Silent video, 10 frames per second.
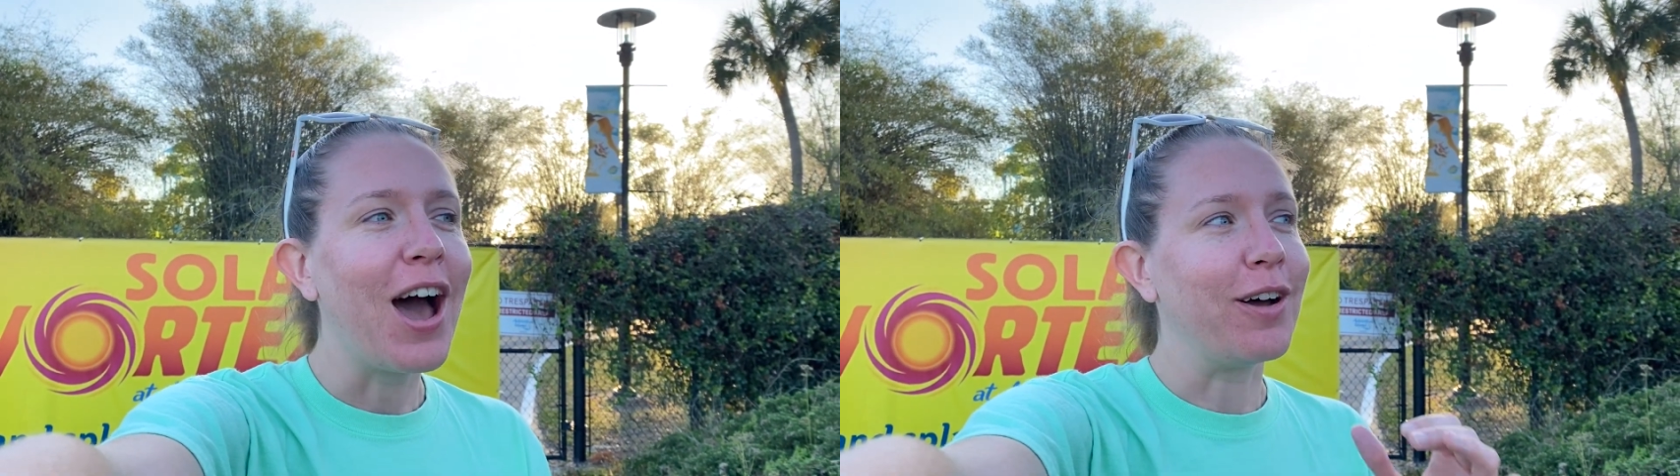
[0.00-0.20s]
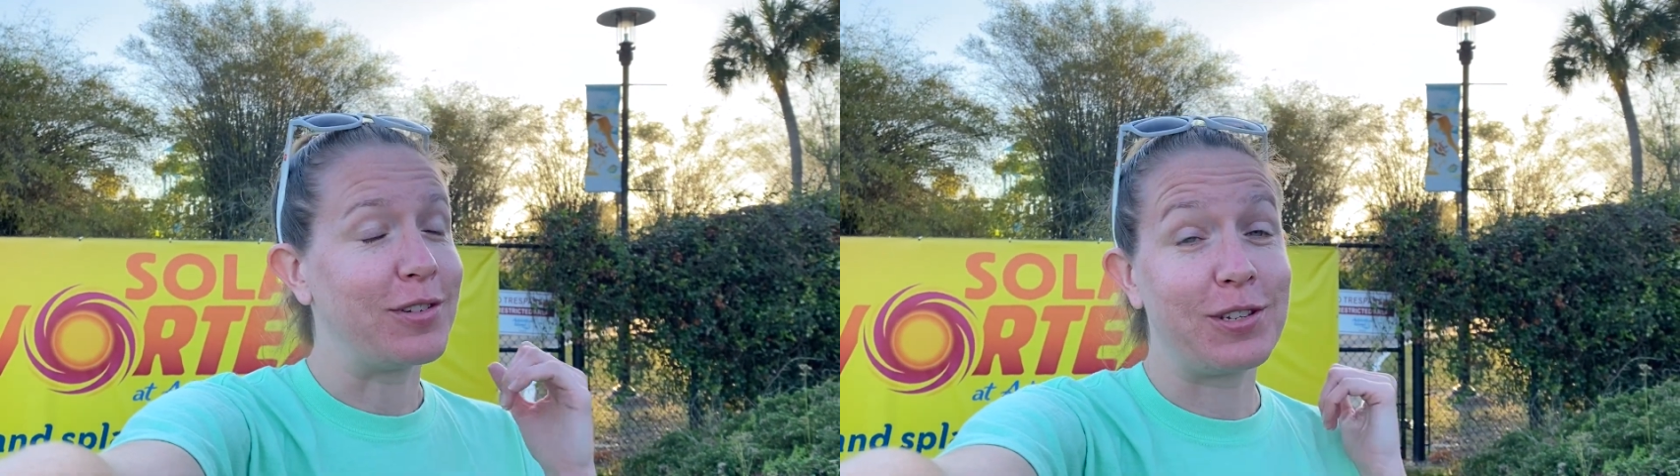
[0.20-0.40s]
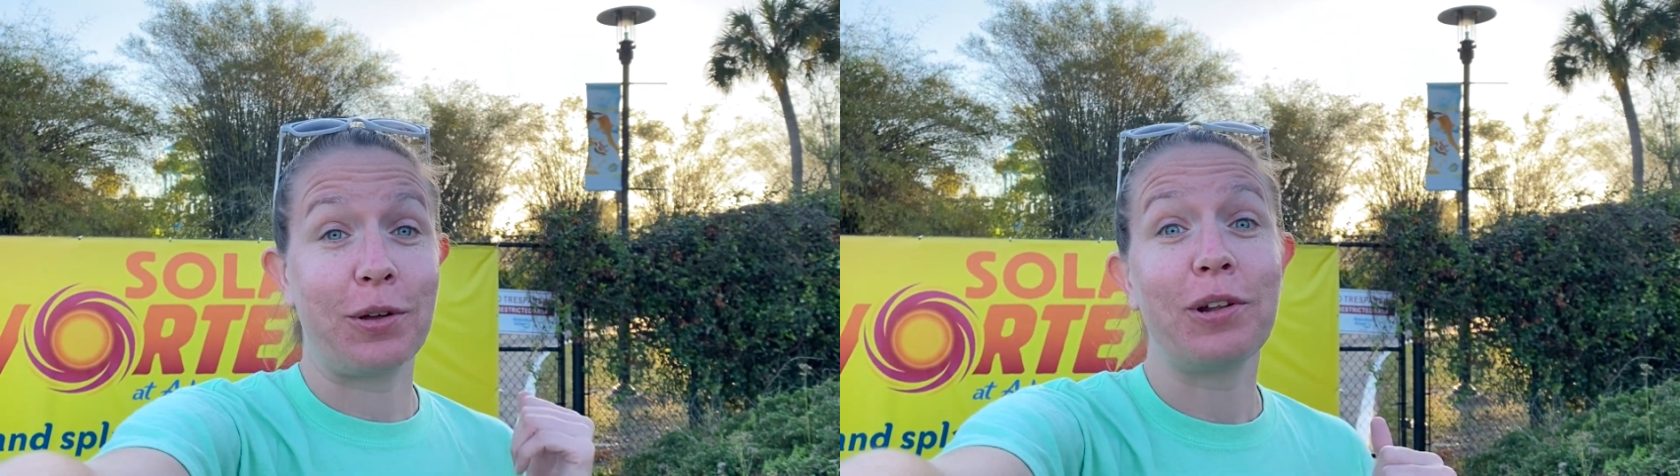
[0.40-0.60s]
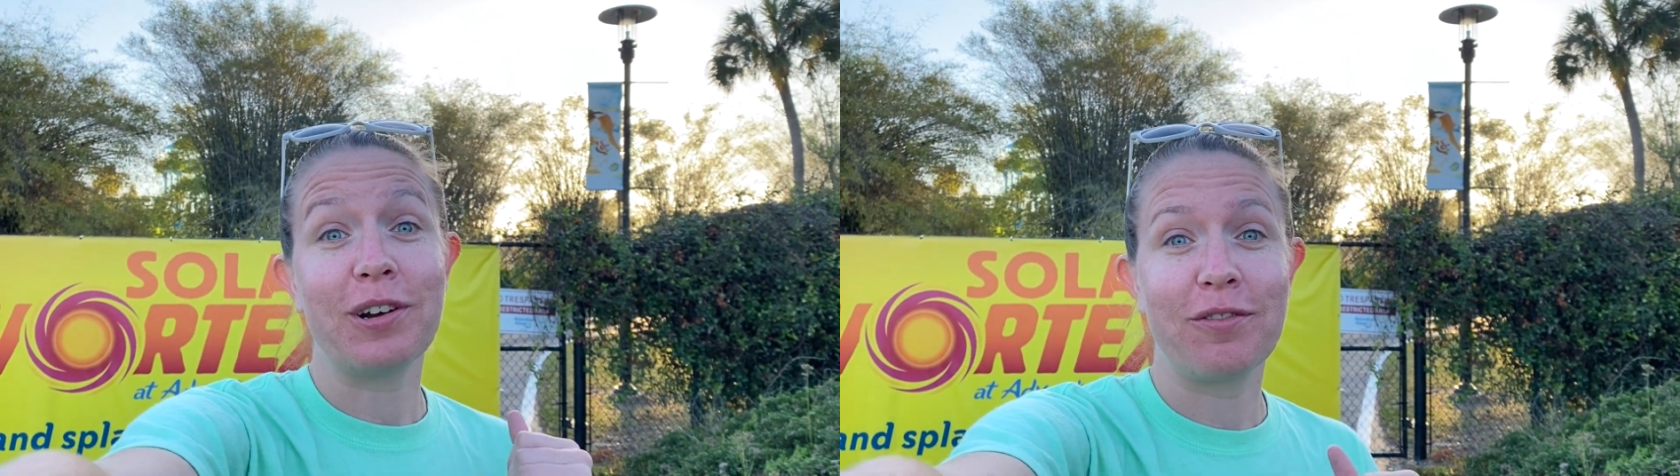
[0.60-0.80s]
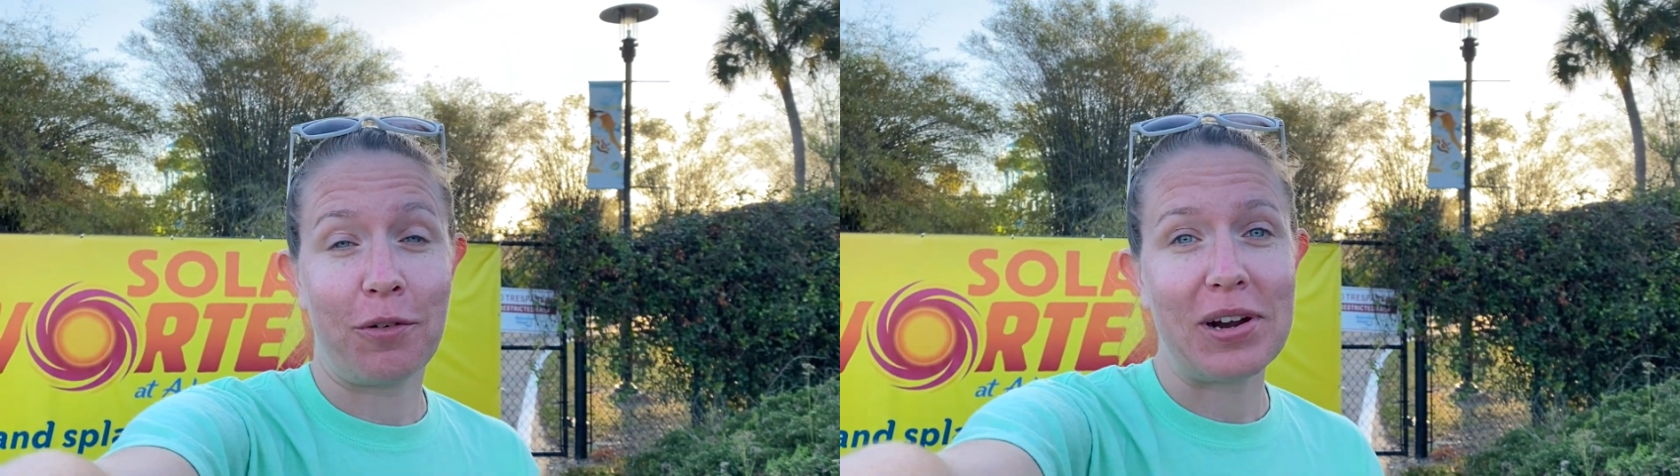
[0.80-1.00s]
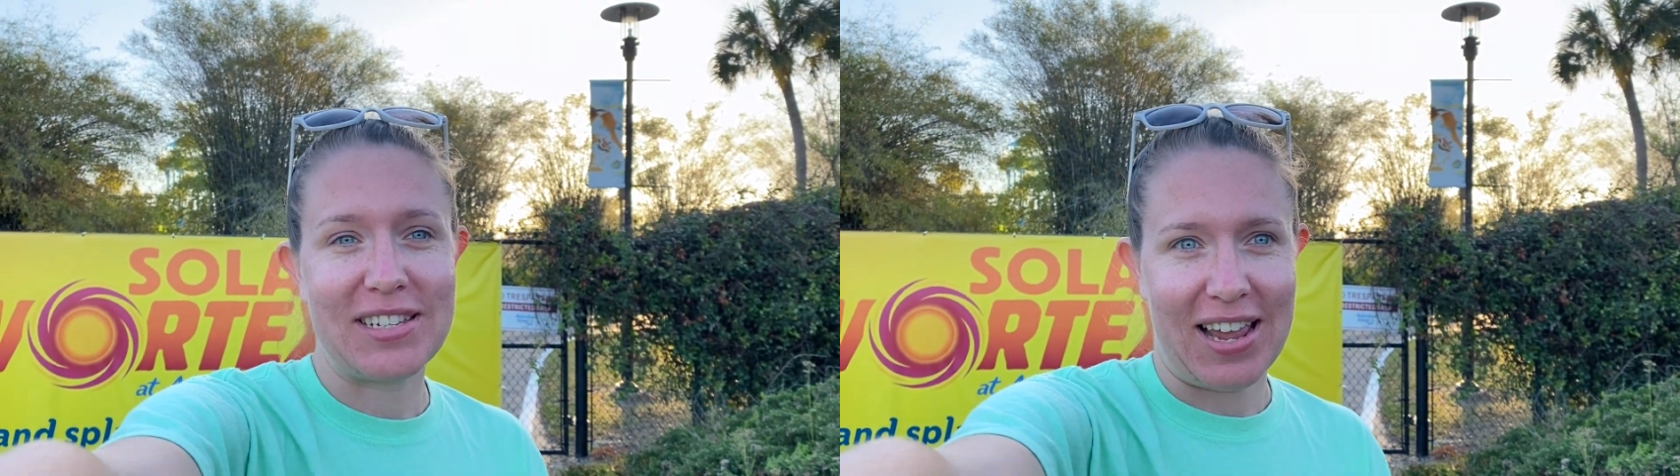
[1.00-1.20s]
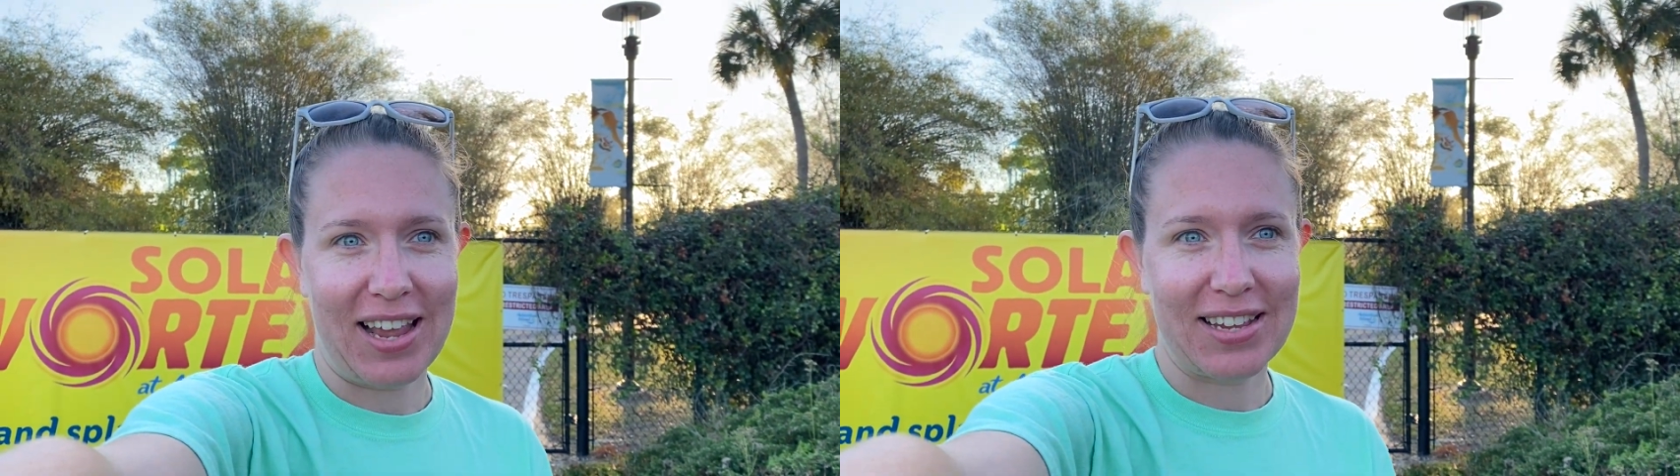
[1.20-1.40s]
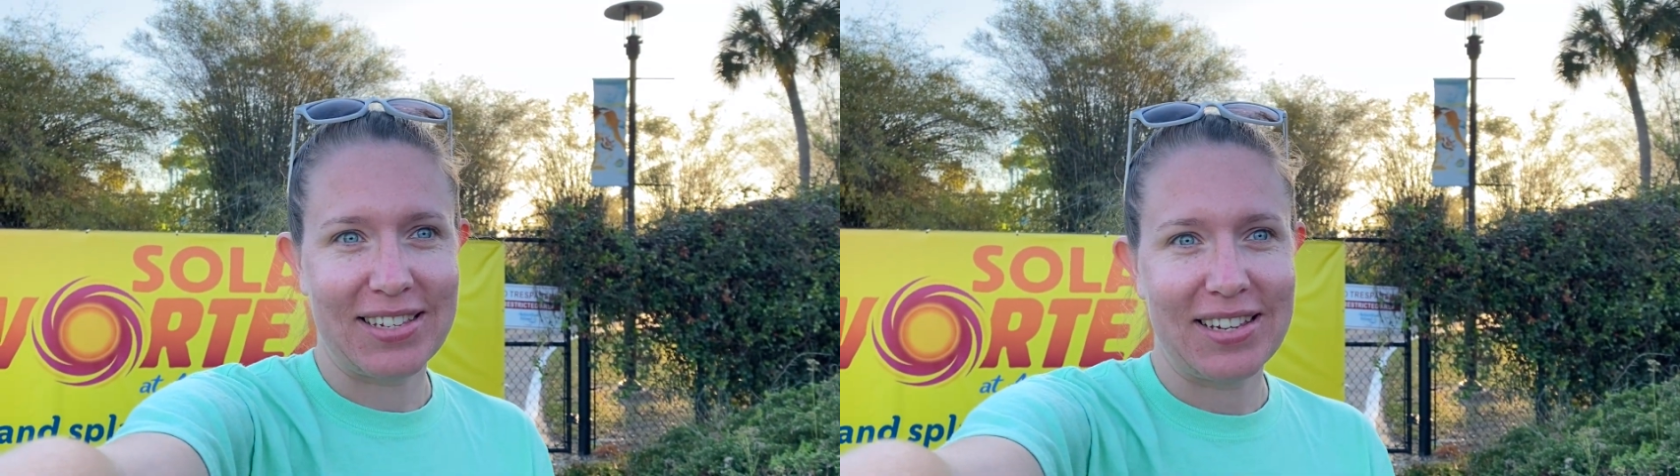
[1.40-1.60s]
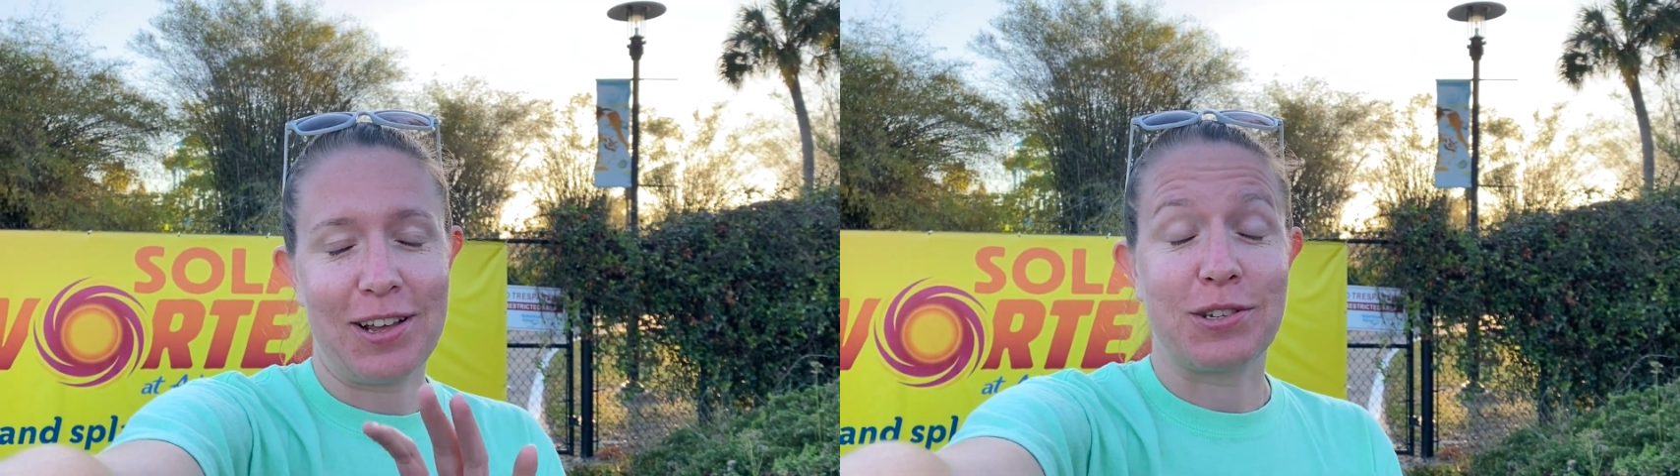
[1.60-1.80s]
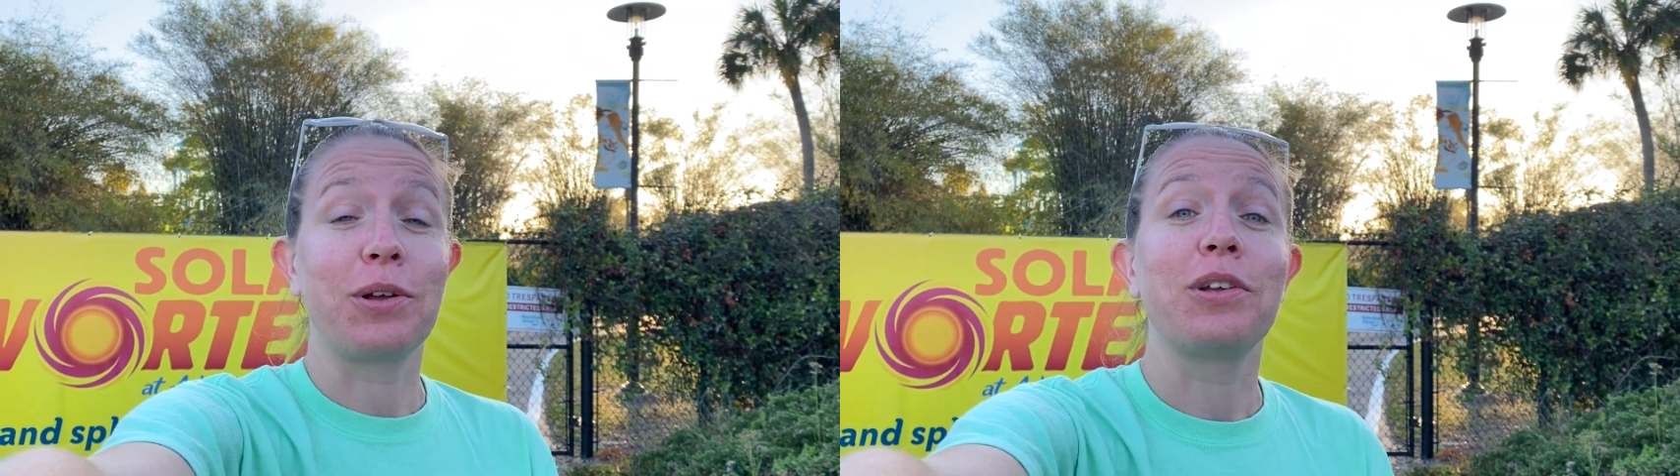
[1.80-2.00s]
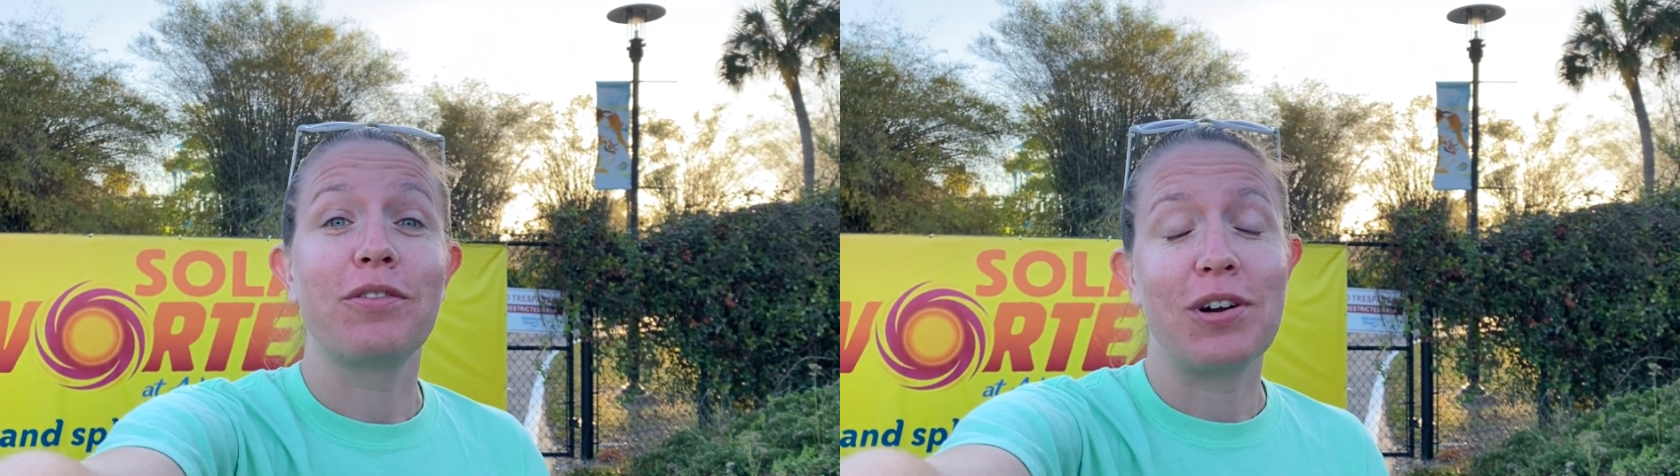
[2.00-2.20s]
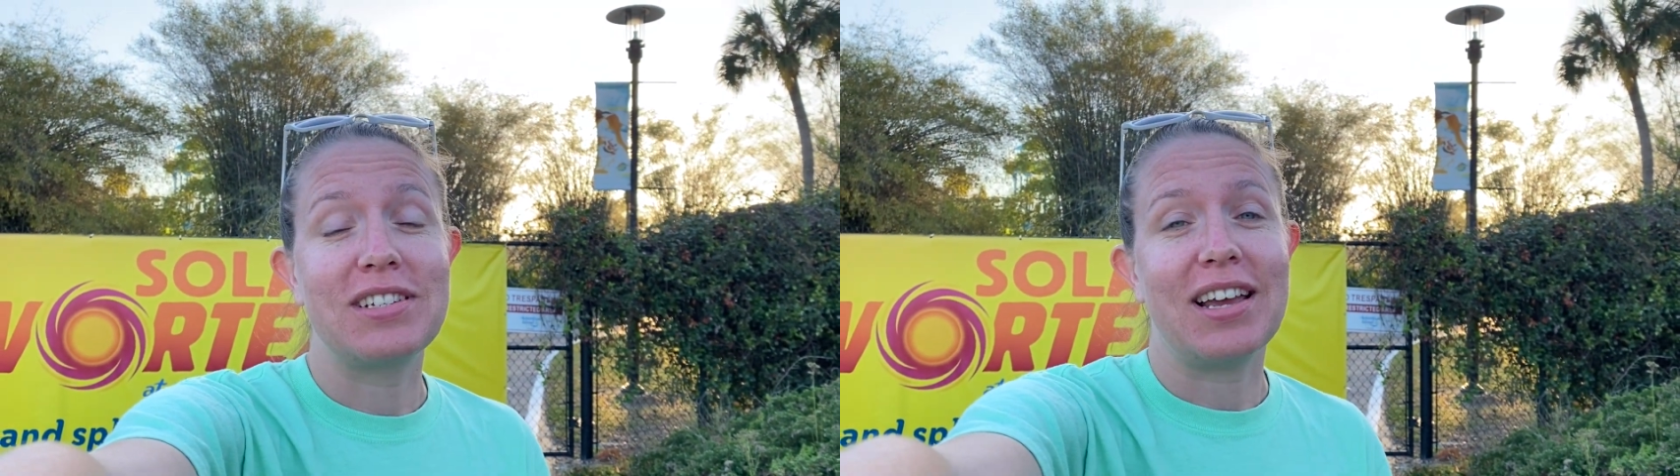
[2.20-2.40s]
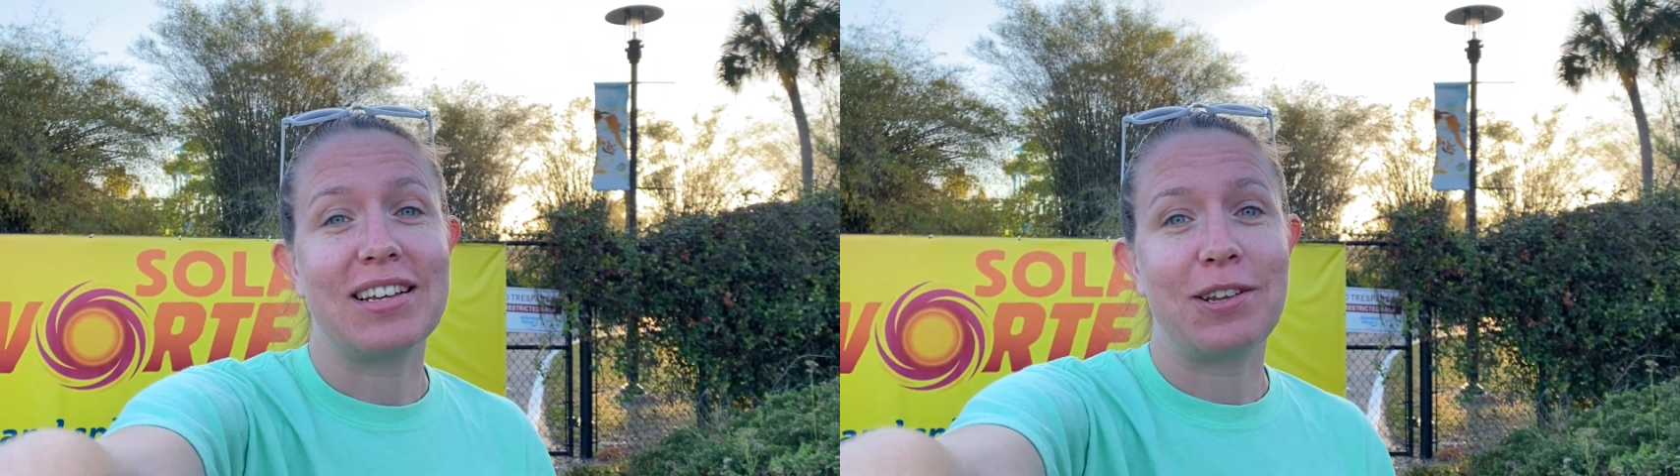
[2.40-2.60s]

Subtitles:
of Solar Vortex. Now, Solar Vortex